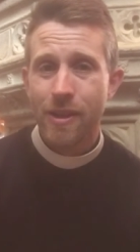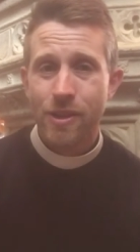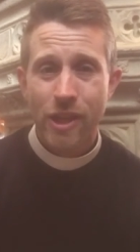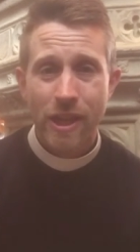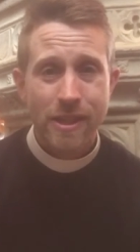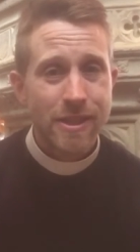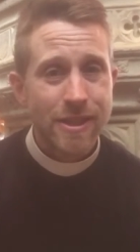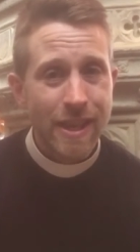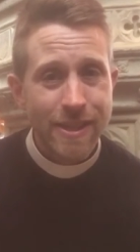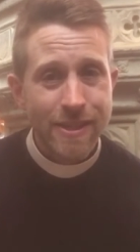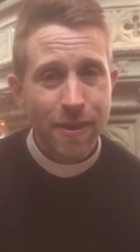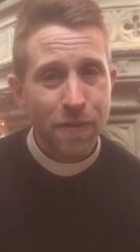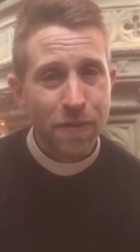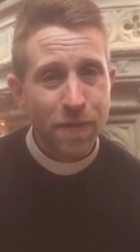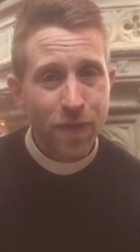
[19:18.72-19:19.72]
Jesus
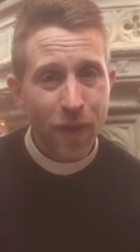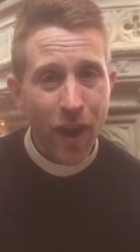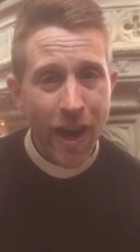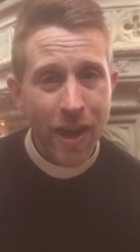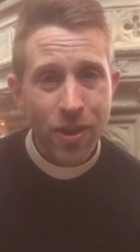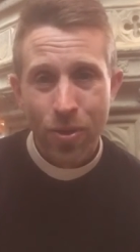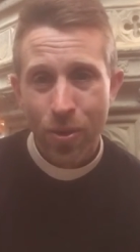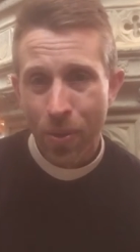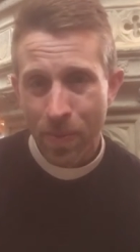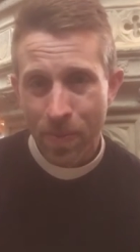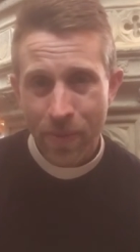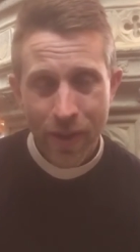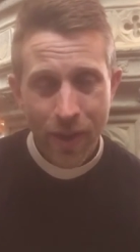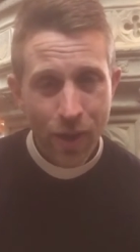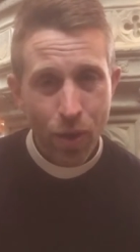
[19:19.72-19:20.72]
is the final
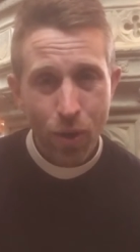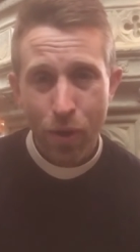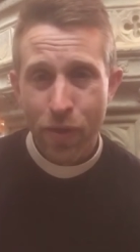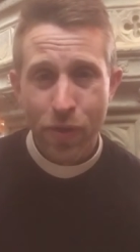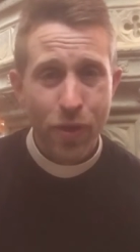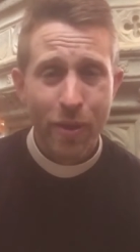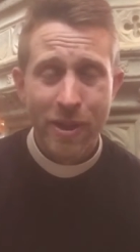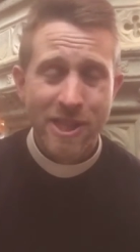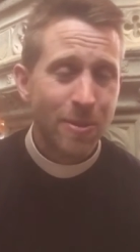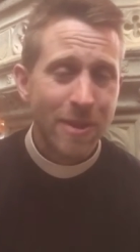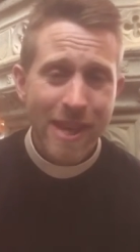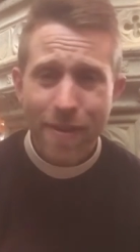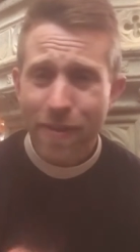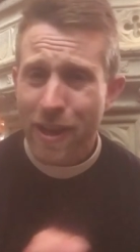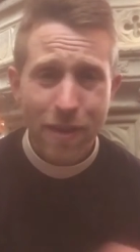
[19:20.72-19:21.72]
authority.
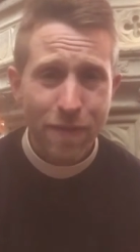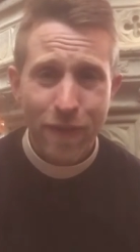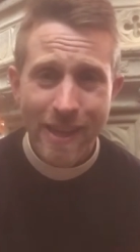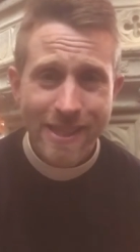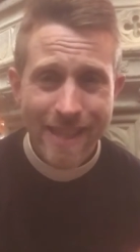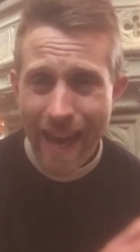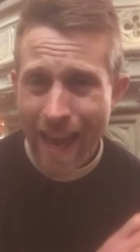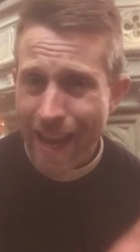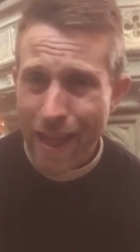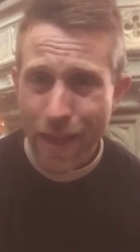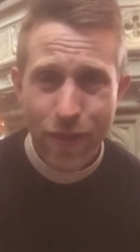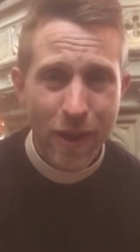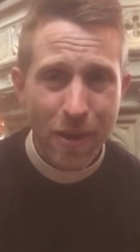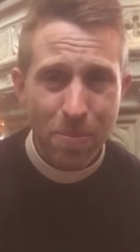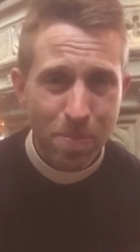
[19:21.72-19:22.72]
We're never going to find
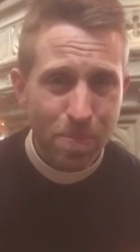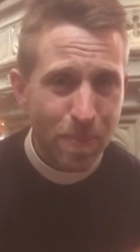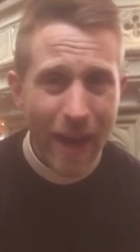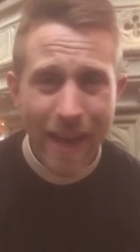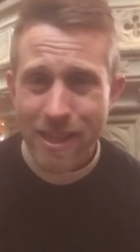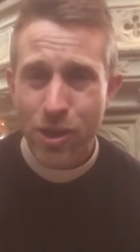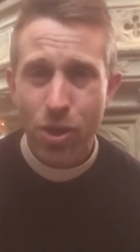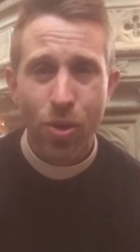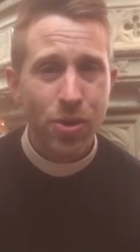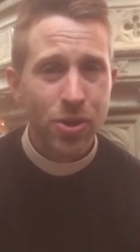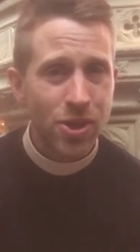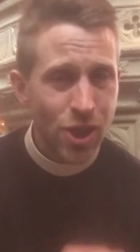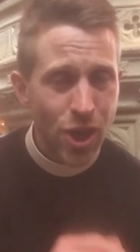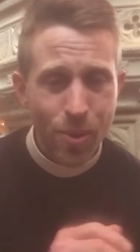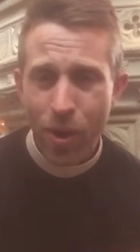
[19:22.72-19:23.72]
anything better or
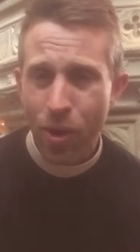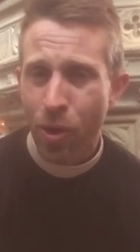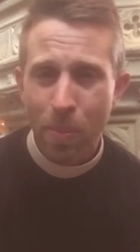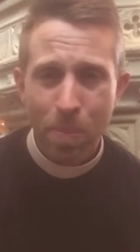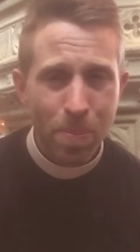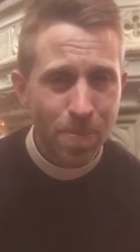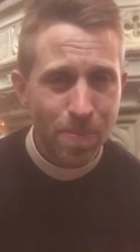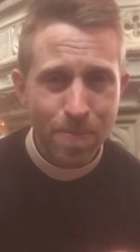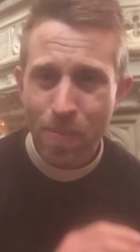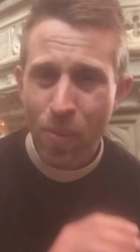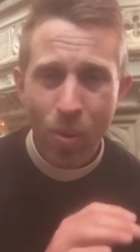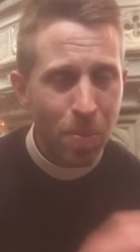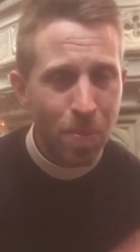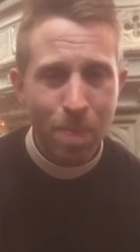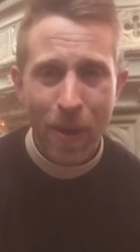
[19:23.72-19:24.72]
newer or
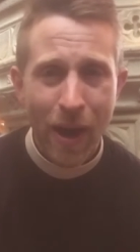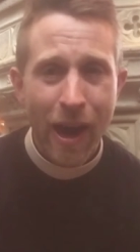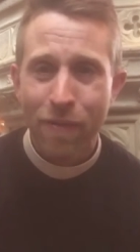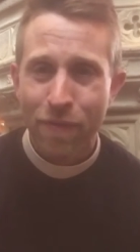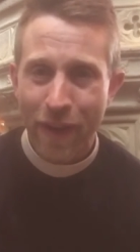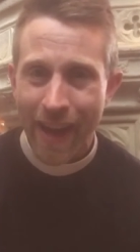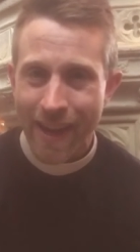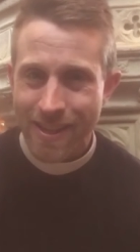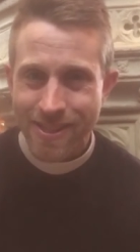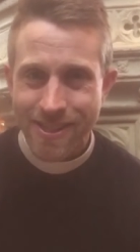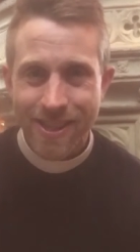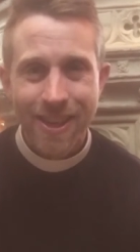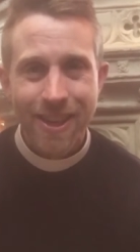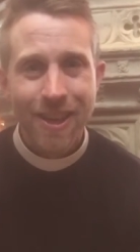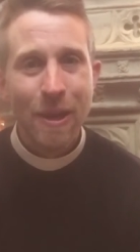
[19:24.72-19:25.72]
more
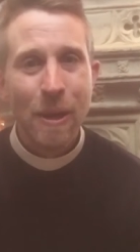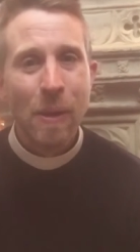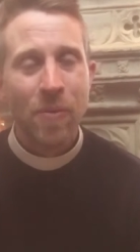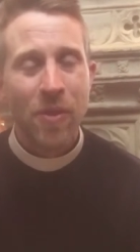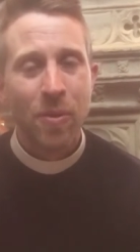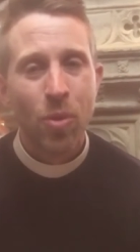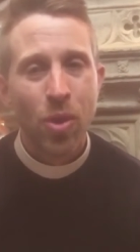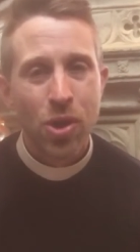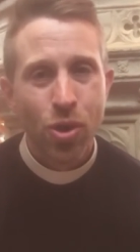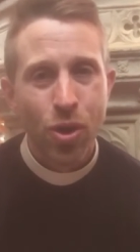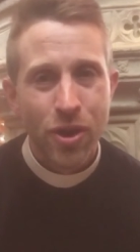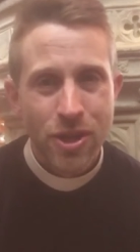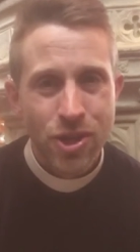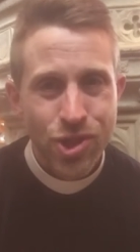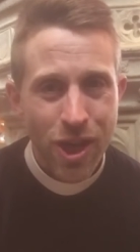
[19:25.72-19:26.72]
perfect than what
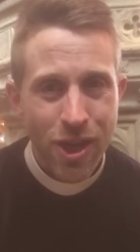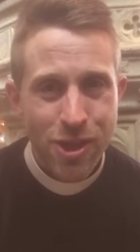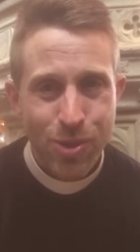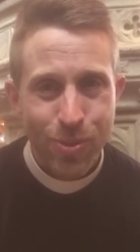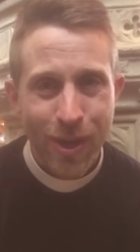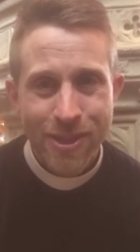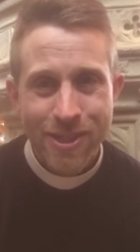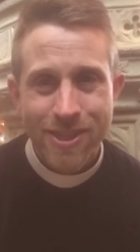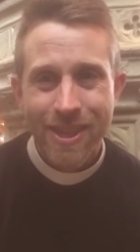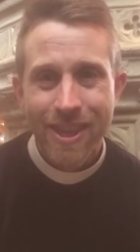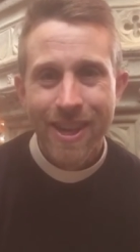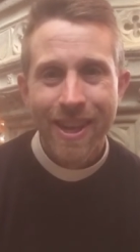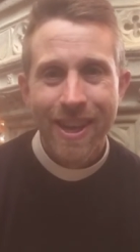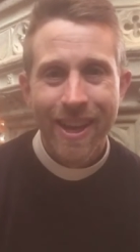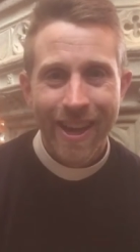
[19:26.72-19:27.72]
God has shown to us
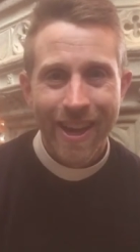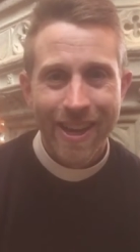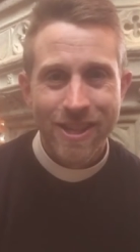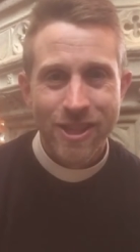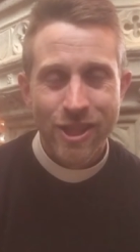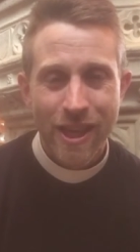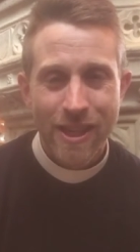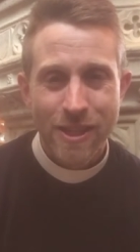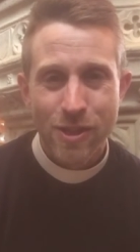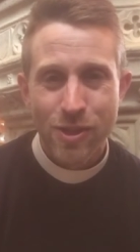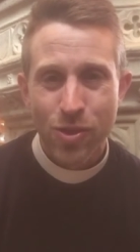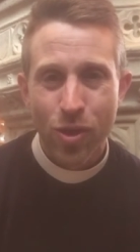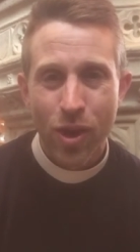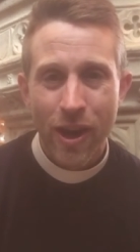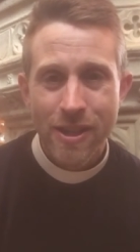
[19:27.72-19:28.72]
in Jesus
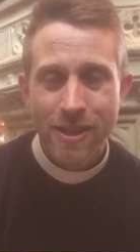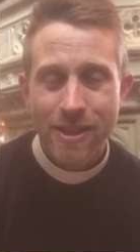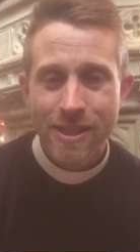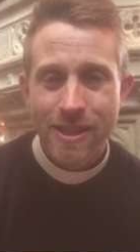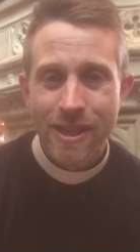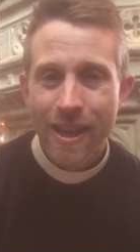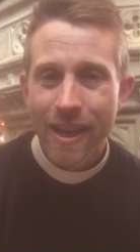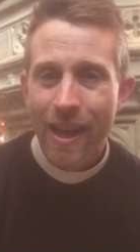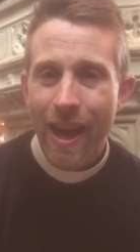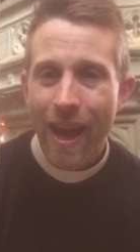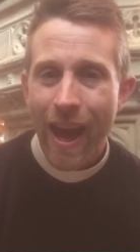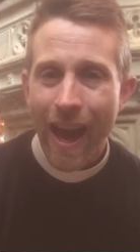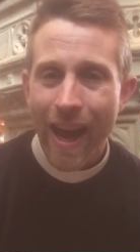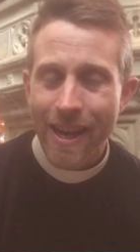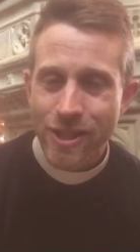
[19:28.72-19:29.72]
Christ
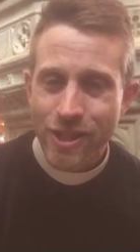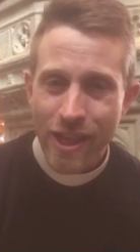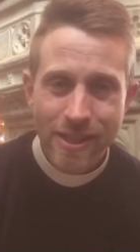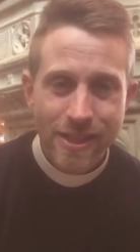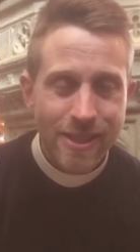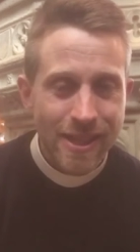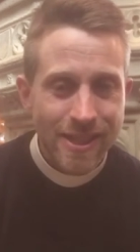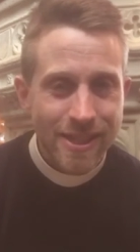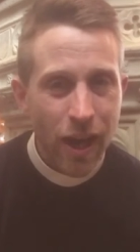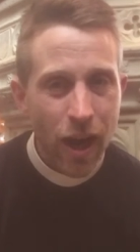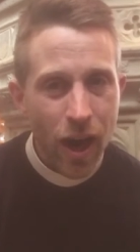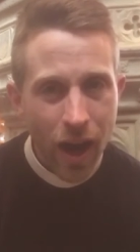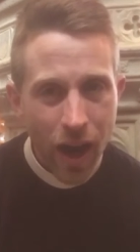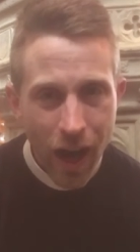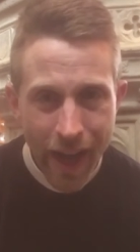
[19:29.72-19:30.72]
and Jesus is the
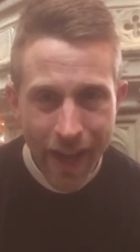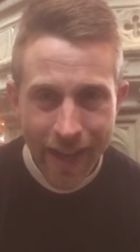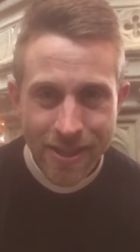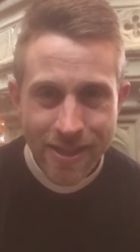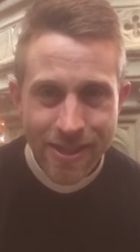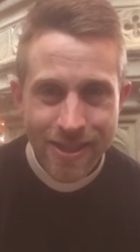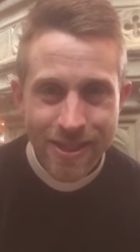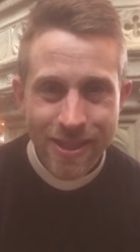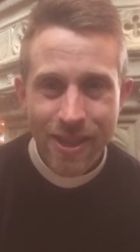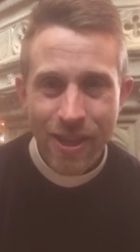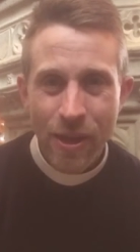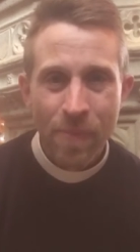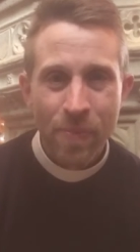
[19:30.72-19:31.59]
highest